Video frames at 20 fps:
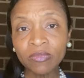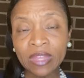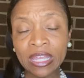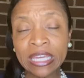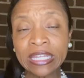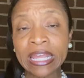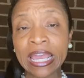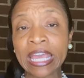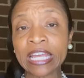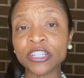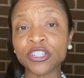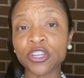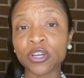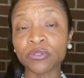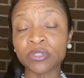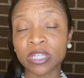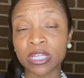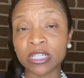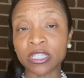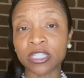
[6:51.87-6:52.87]
and
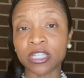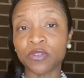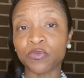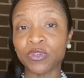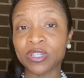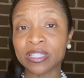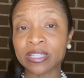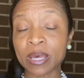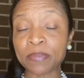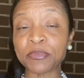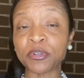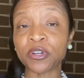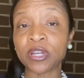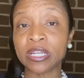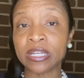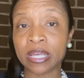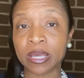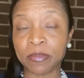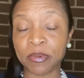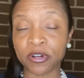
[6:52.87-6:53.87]
angiotensin receptor
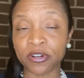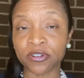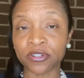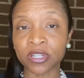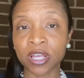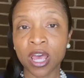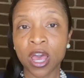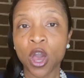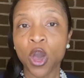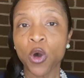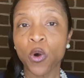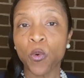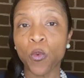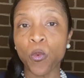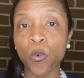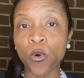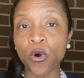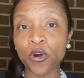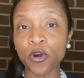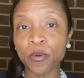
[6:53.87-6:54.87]
inhibitors
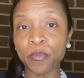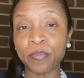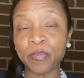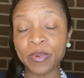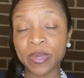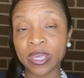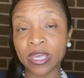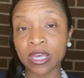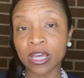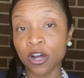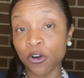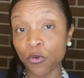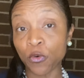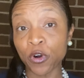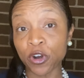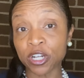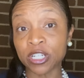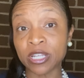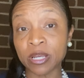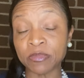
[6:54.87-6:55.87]

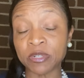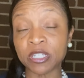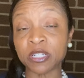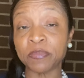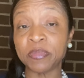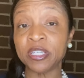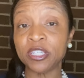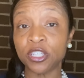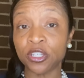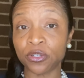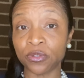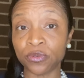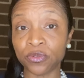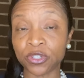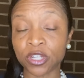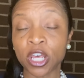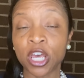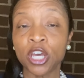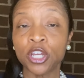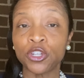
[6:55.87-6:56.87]
were attempted to be
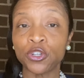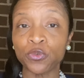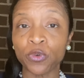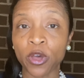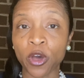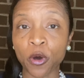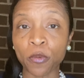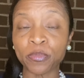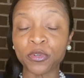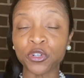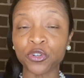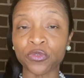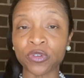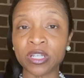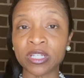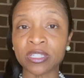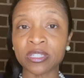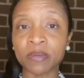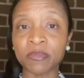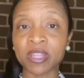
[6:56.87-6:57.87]
used to help
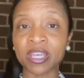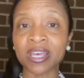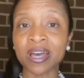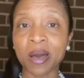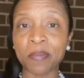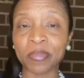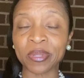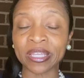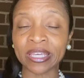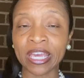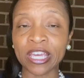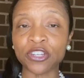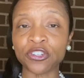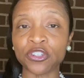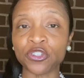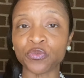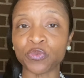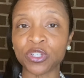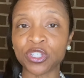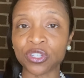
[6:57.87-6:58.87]
treat some of the
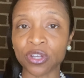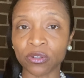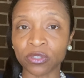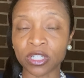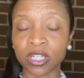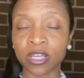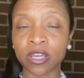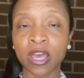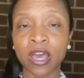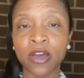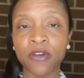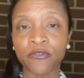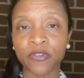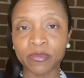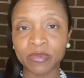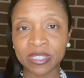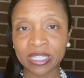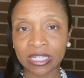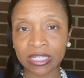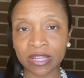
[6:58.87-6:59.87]
complications resulting from
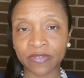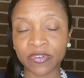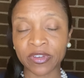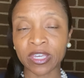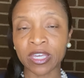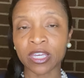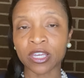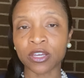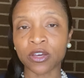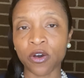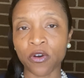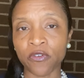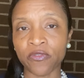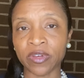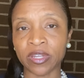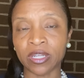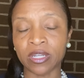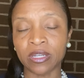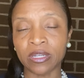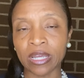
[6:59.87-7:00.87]
significant
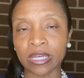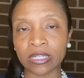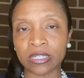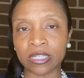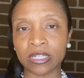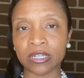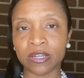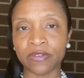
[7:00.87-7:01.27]
COVID-19